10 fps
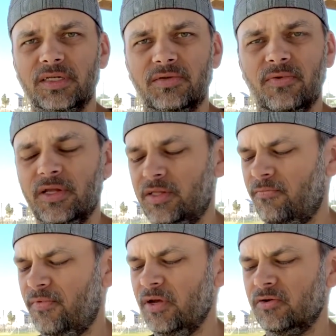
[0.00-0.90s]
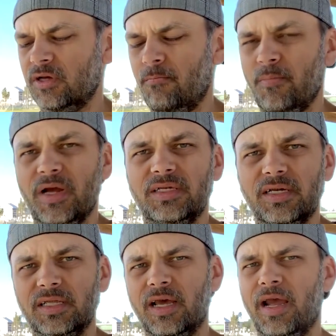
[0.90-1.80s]
it feels
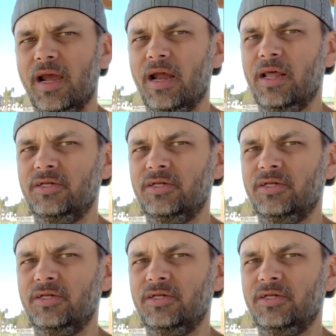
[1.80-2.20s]
amazing in the hand.